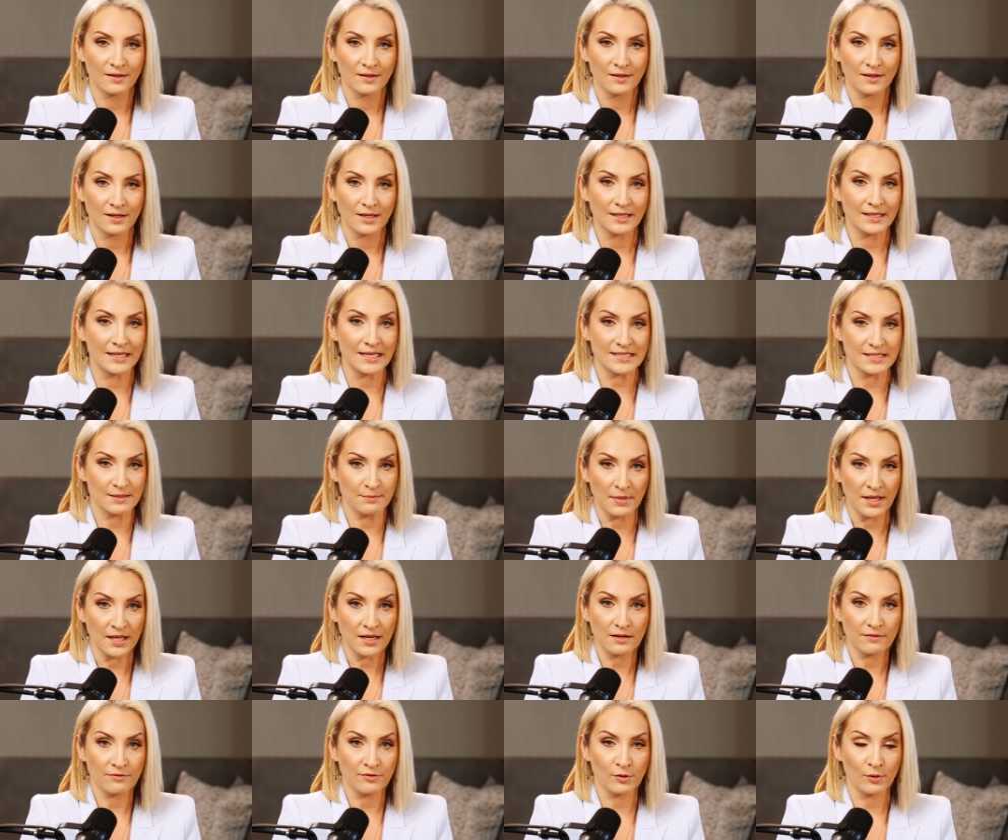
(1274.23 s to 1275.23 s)
It doesn't matter
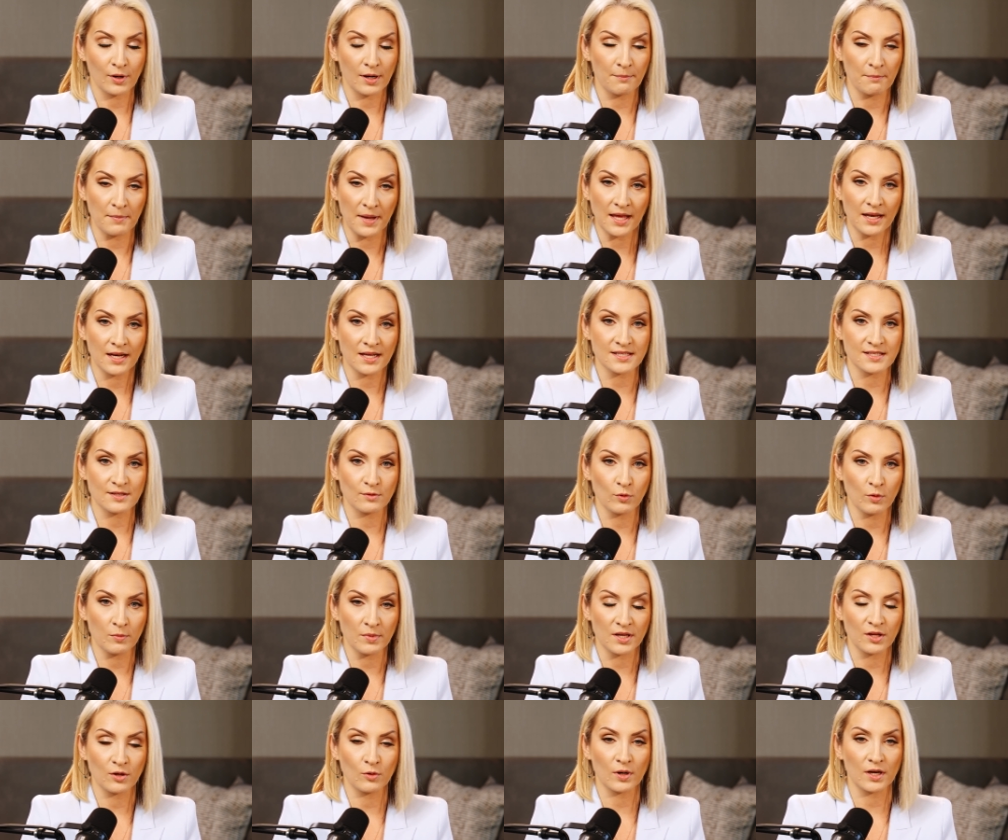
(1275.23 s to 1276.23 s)
if you are a man as a woman,
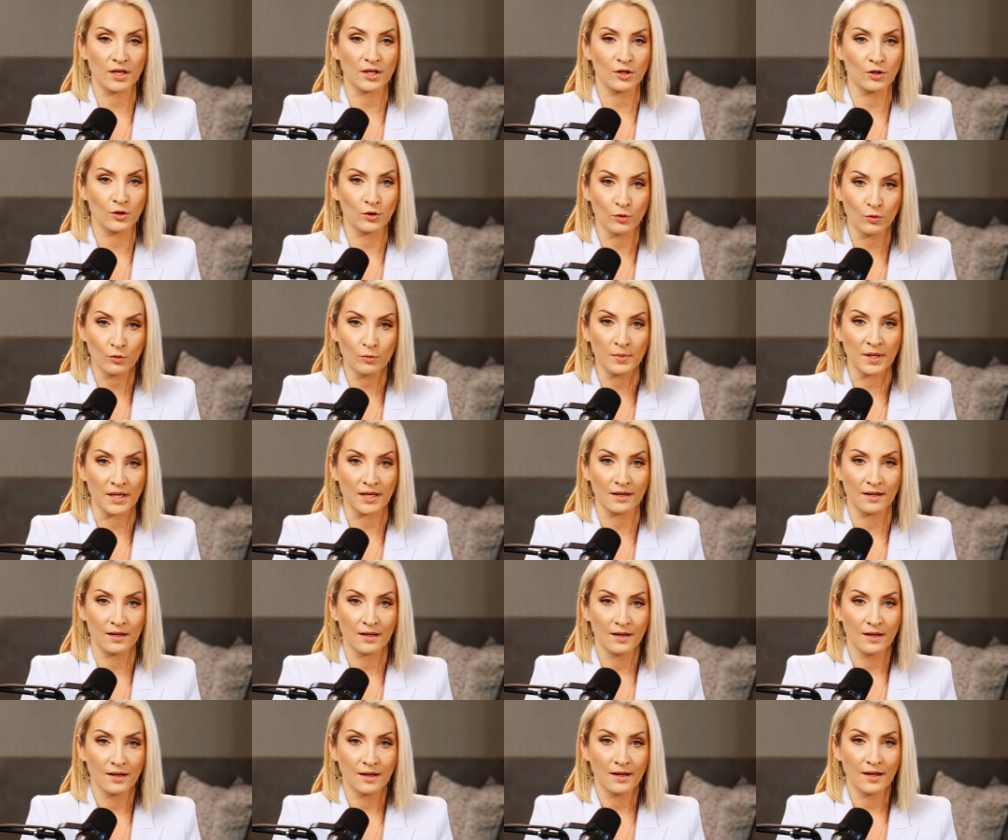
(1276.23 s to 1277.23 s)
you are human.
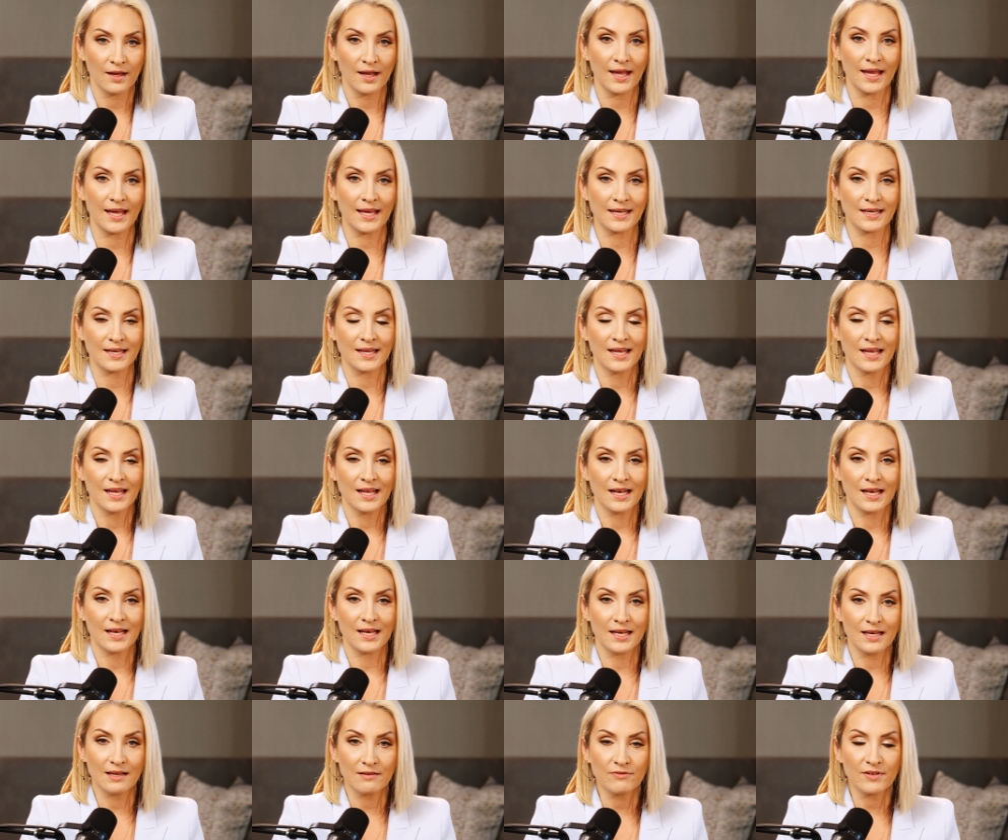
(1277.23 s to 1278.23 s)
And
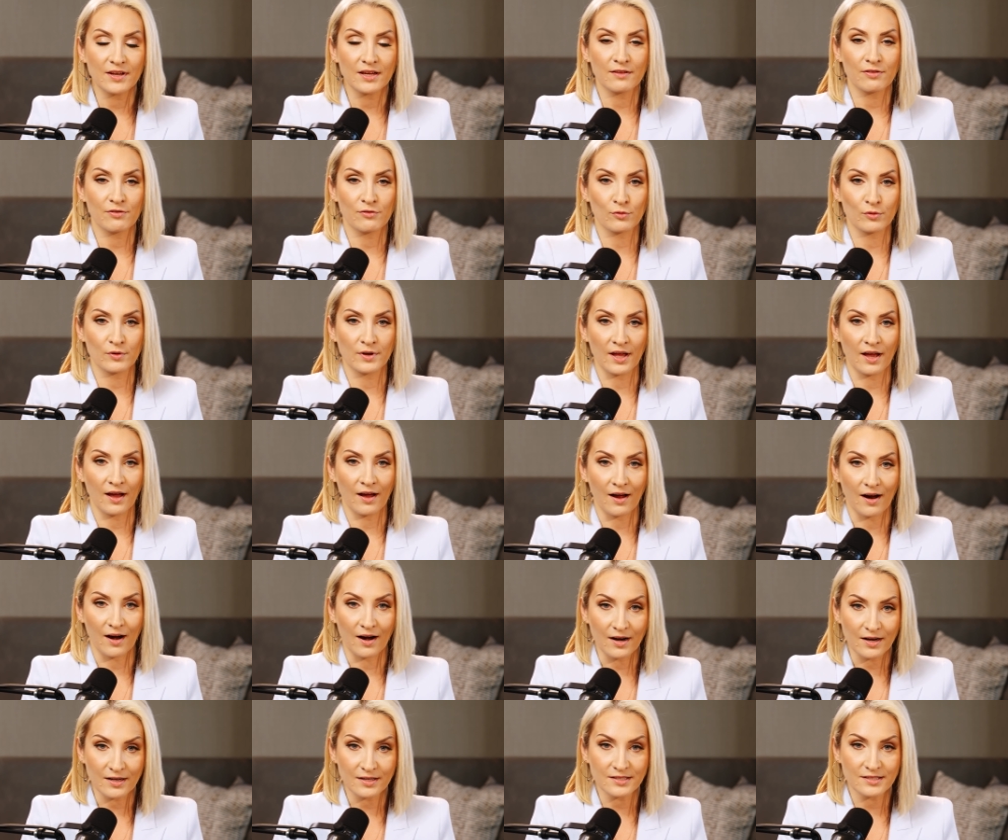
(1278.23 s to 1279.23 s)
living through the
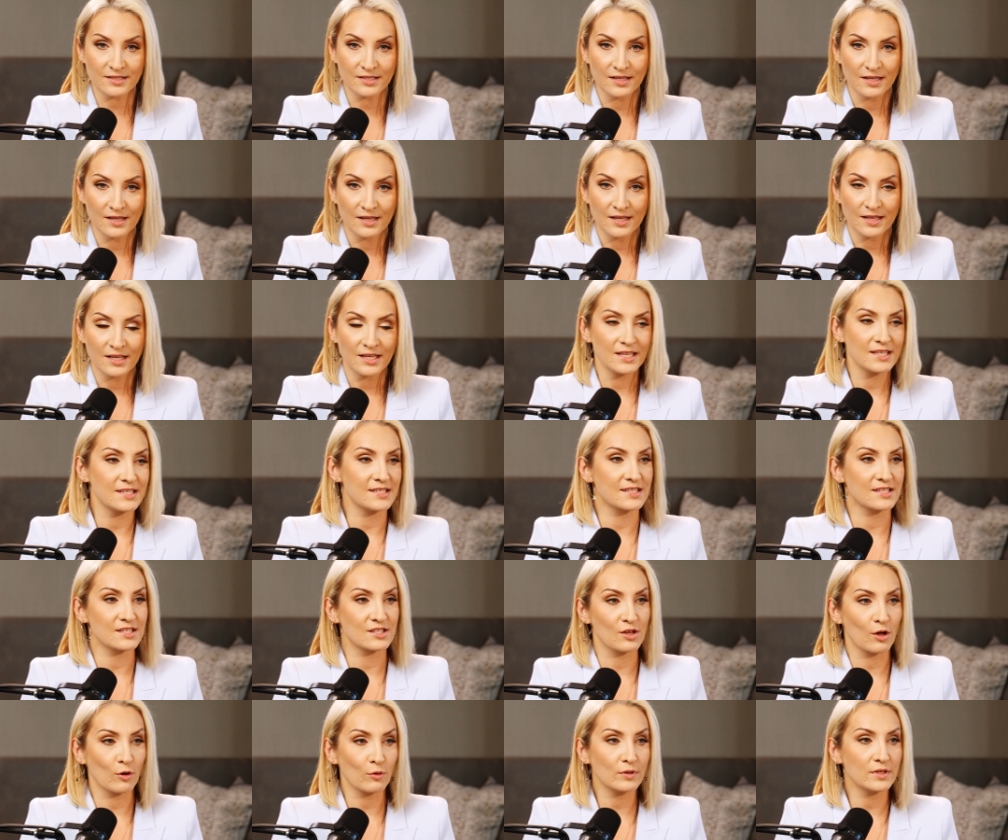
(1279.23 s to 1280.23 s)
heart is
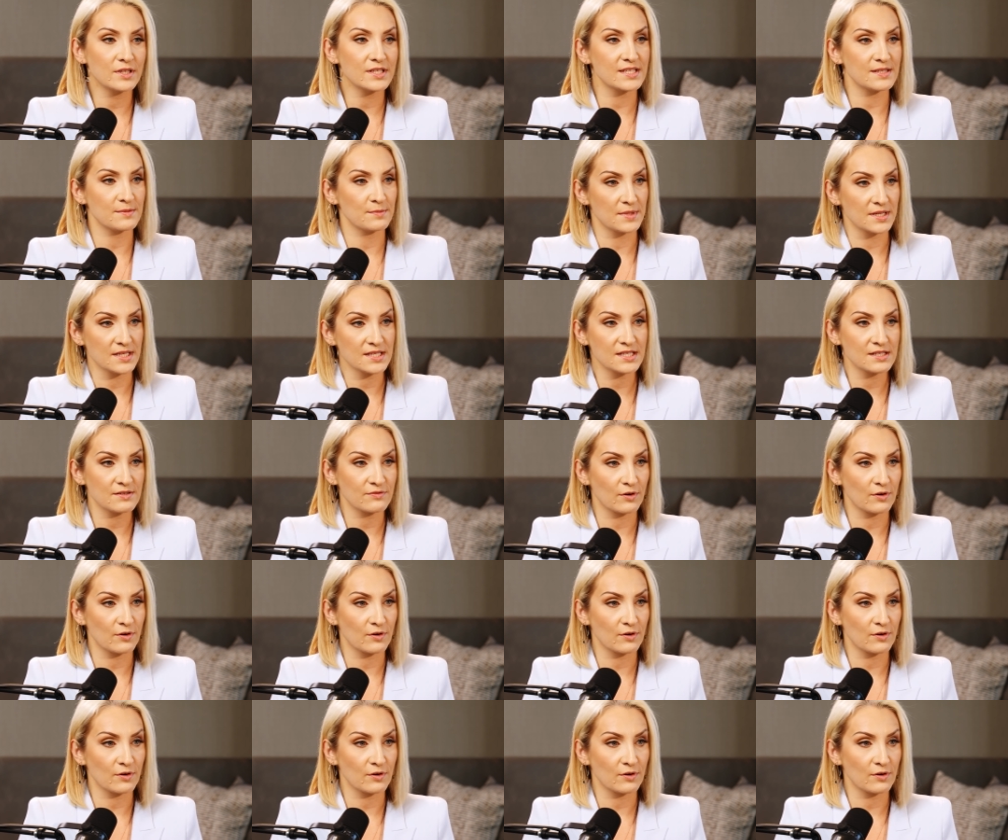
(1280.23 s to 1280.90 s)
so dismissed for